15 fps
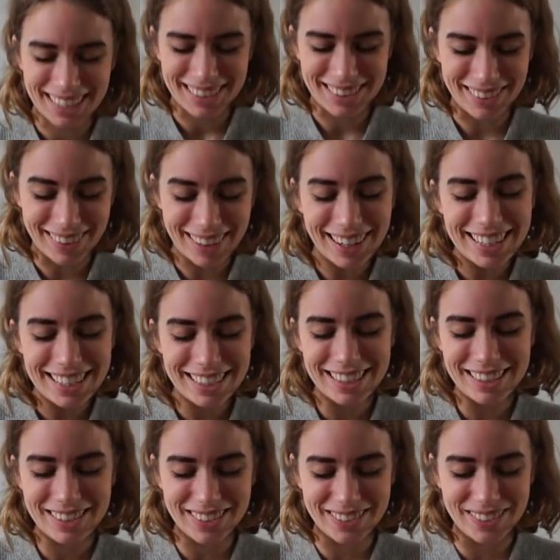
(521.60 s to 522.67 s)
So lunch
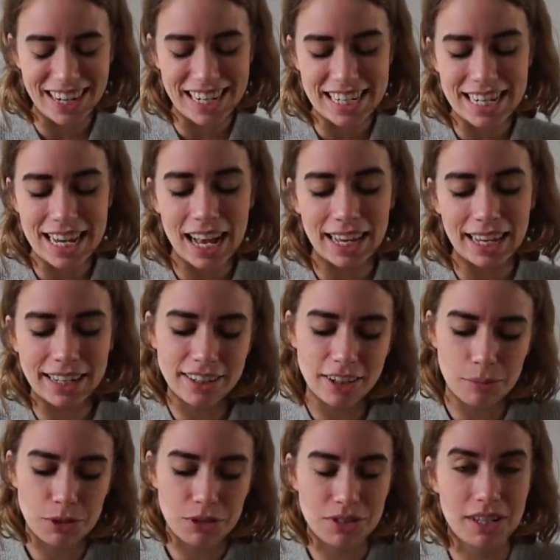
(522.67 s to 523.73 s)
is ready. I ended
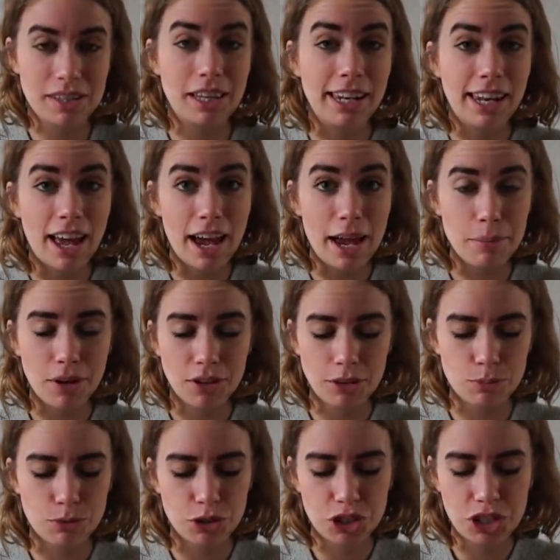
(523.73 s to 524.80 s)
up using the lime on the
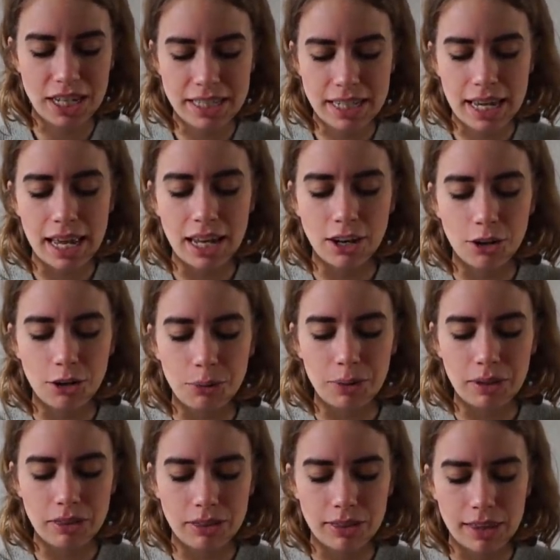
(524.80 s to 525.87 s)
bruschetta along
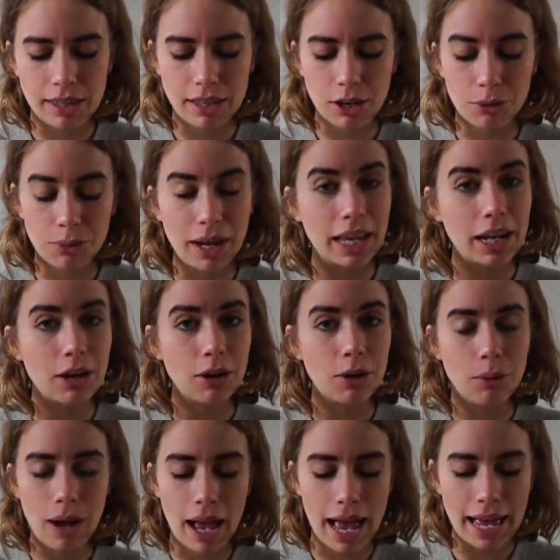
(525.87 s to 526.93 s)
with the
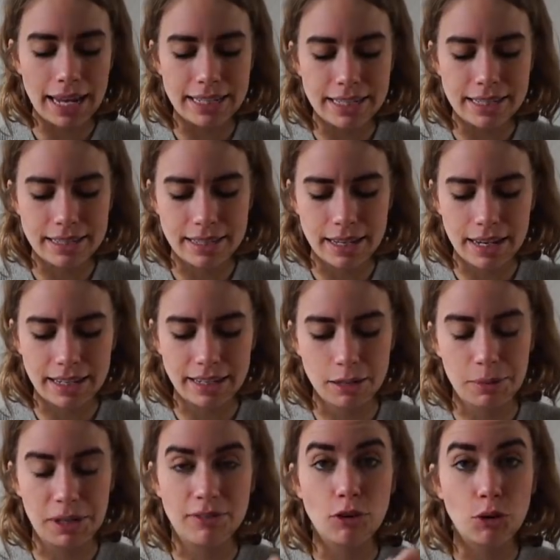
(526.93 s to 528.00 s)
oregano and a little
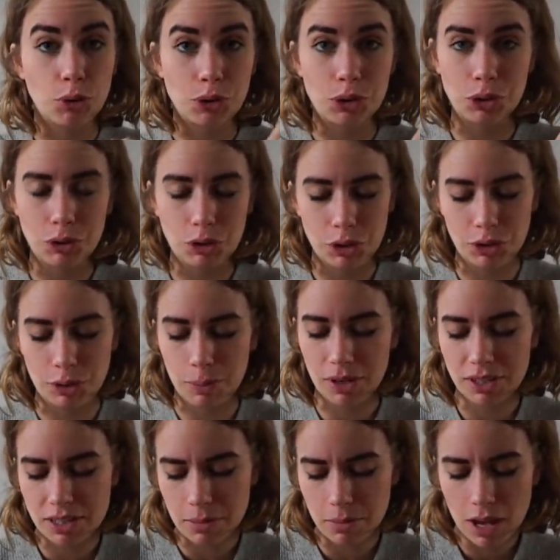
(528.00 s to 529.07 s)
bit of oil on the
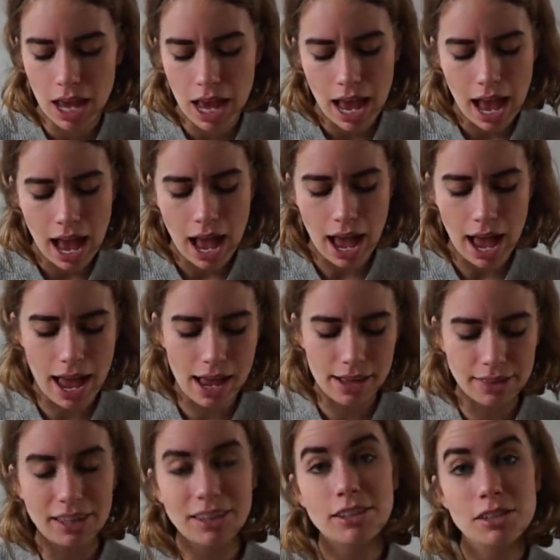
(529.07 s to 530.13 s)
bottom and
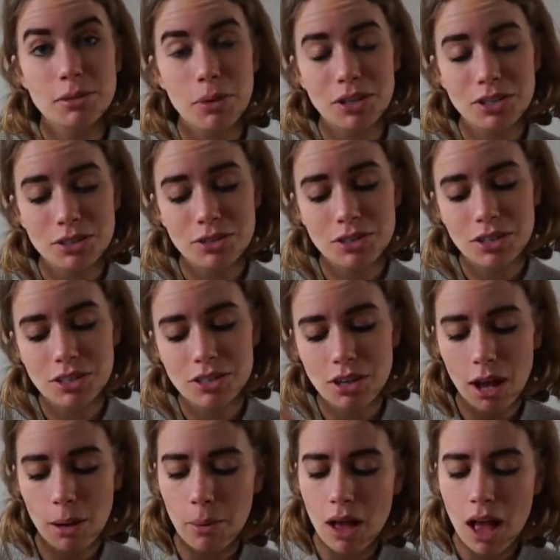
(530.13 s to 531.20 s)
then the tomatoes on
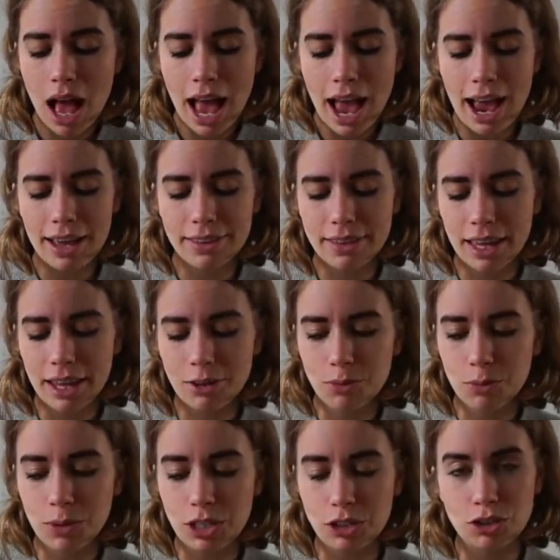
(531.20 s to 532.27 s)
top. And
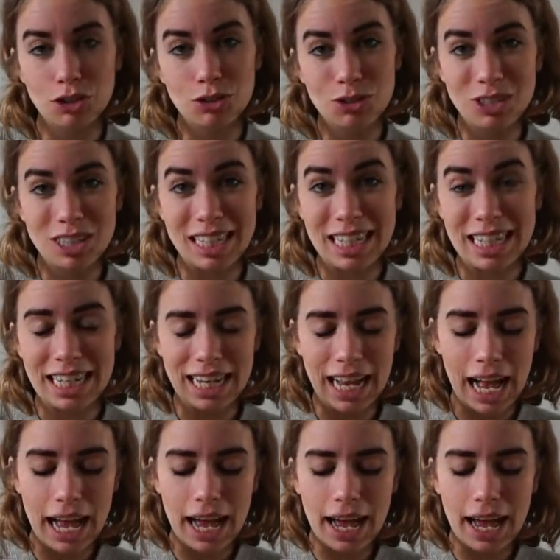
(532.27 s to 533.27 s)
then we used the